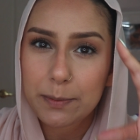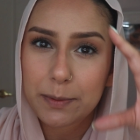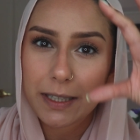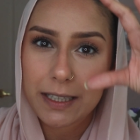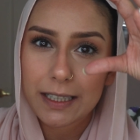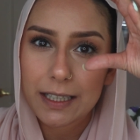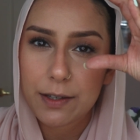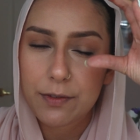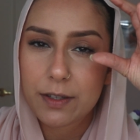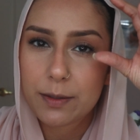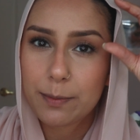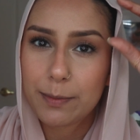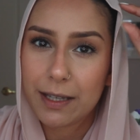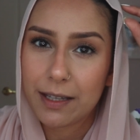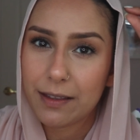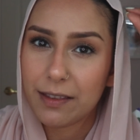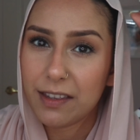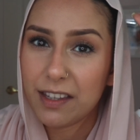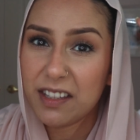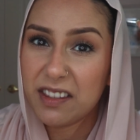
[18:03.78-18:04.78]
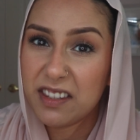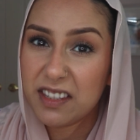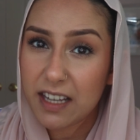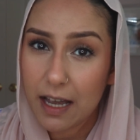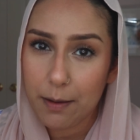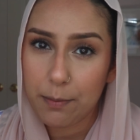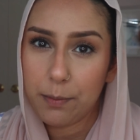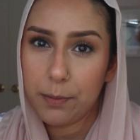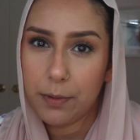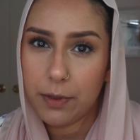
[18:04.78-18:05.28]
but it gives me the
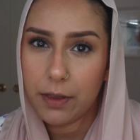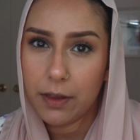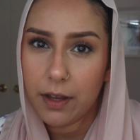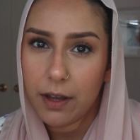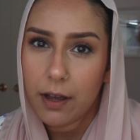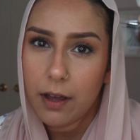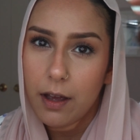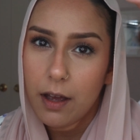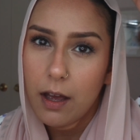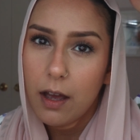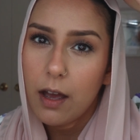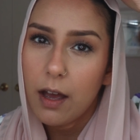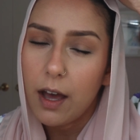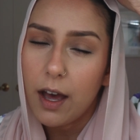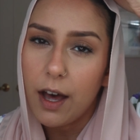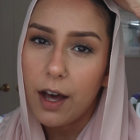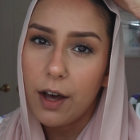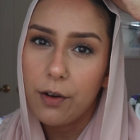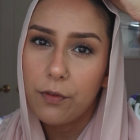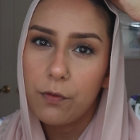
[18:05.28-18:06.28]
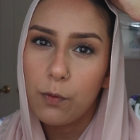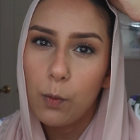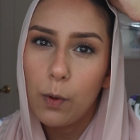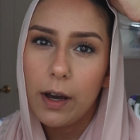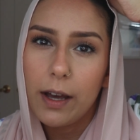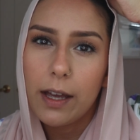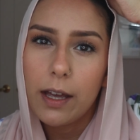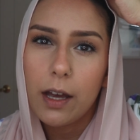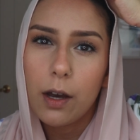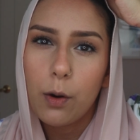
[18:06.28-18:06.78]
depth of
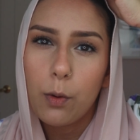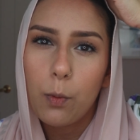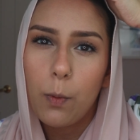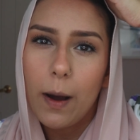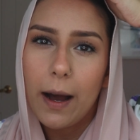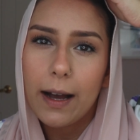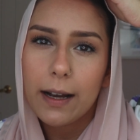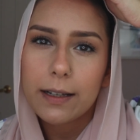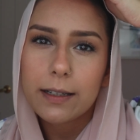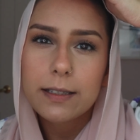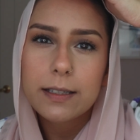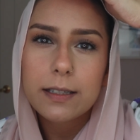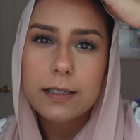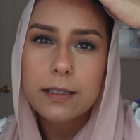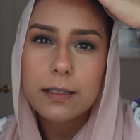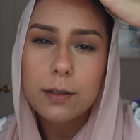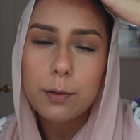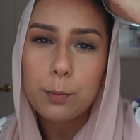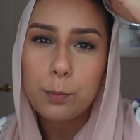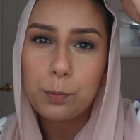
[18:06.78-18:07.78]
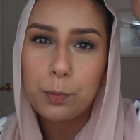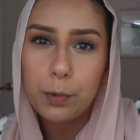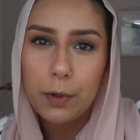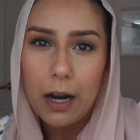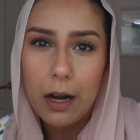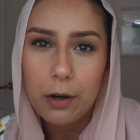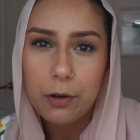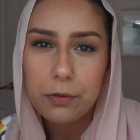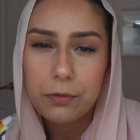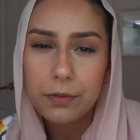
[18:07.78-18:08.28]
what a wax
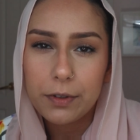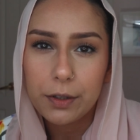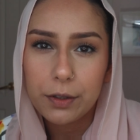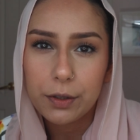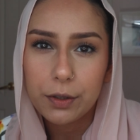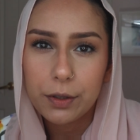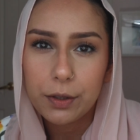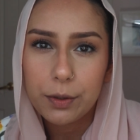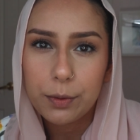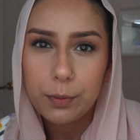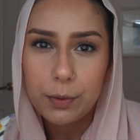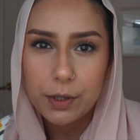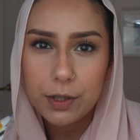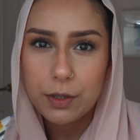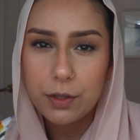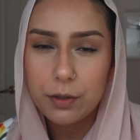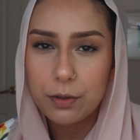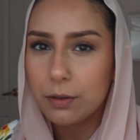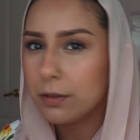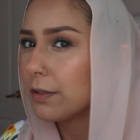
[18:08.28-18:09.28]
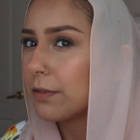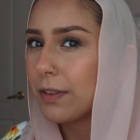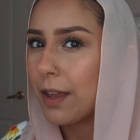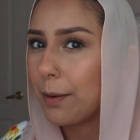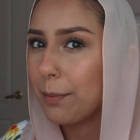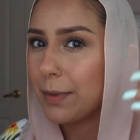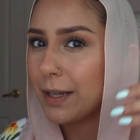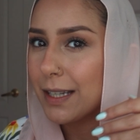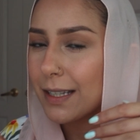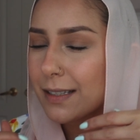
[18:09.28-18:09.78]
brow filler would do, if
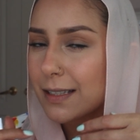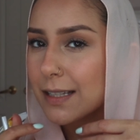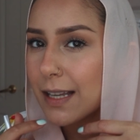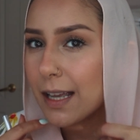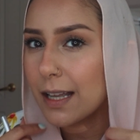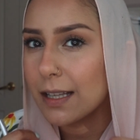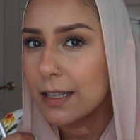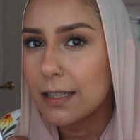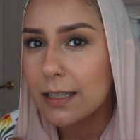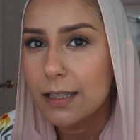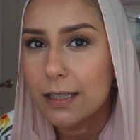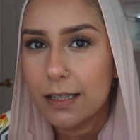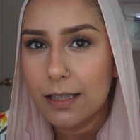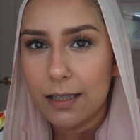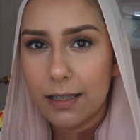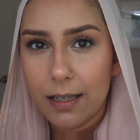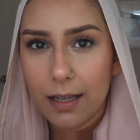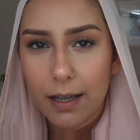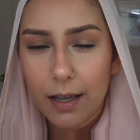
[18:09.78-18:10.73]
that makes sense.